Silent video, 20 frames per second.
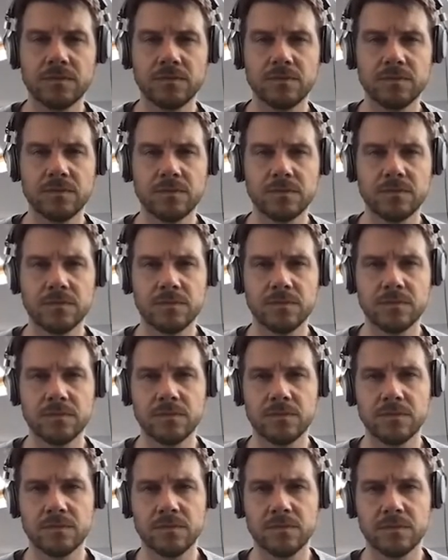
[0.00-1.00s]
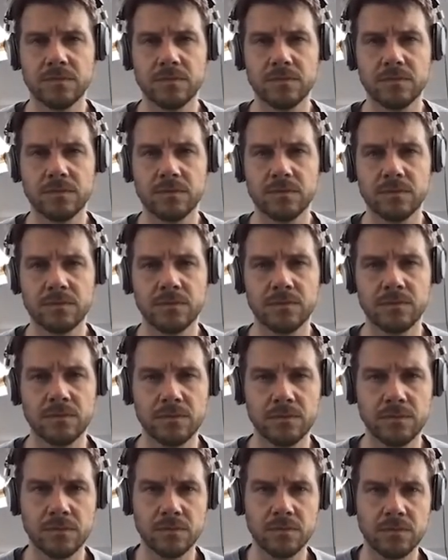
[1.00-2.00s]

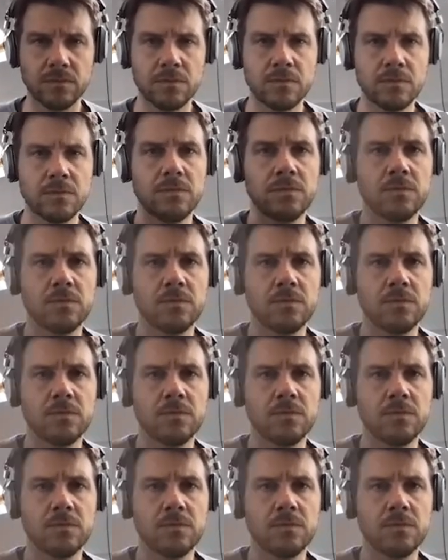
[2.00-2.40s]
No words are spoken by the person on screen.